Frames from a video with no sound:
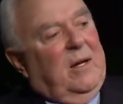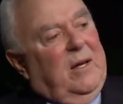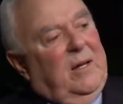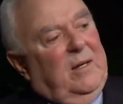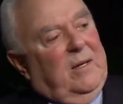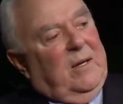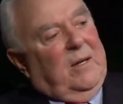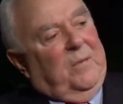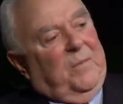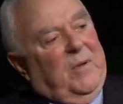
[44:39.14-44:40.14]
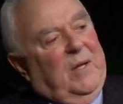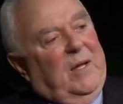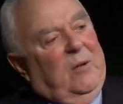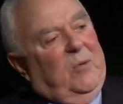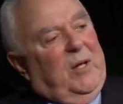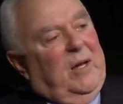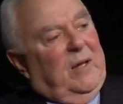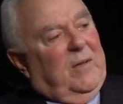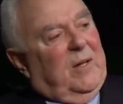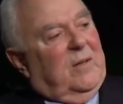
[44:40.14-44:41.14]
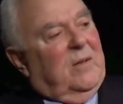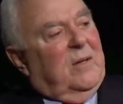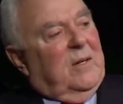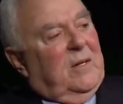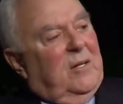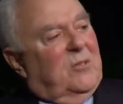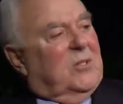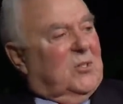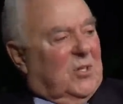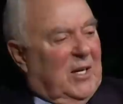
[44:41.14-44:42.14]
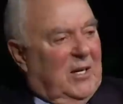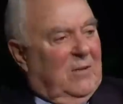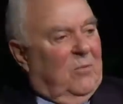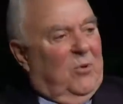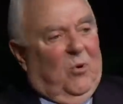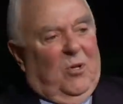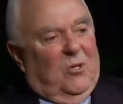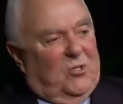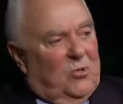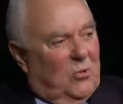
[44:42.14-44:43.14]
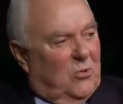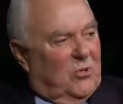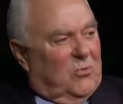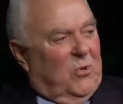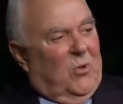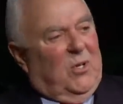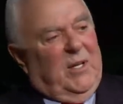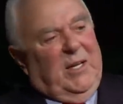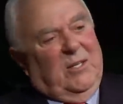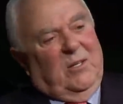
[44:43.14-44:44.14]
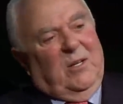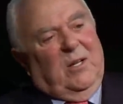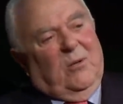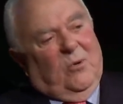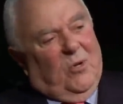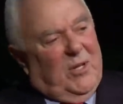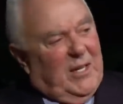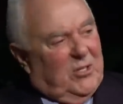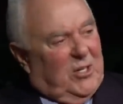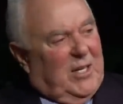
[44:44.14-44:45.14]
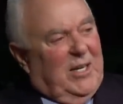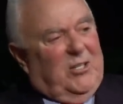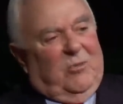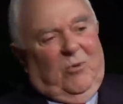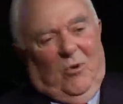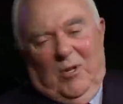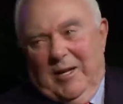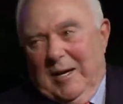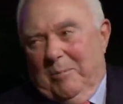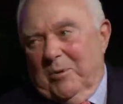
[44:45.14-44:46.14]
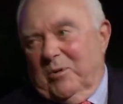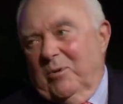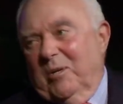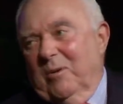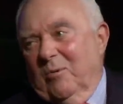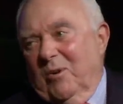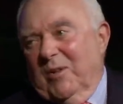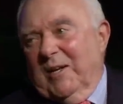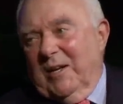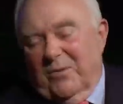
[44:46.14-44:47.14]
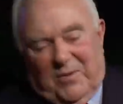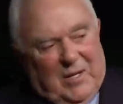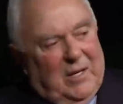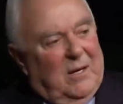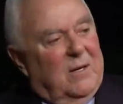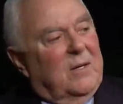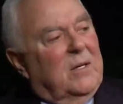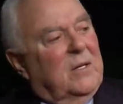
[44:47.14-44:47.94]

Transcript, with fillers: And, uh, and, we, and that he used to say, with all the schools, with all the, ed, all the education, with all the opportunity, with all the health care,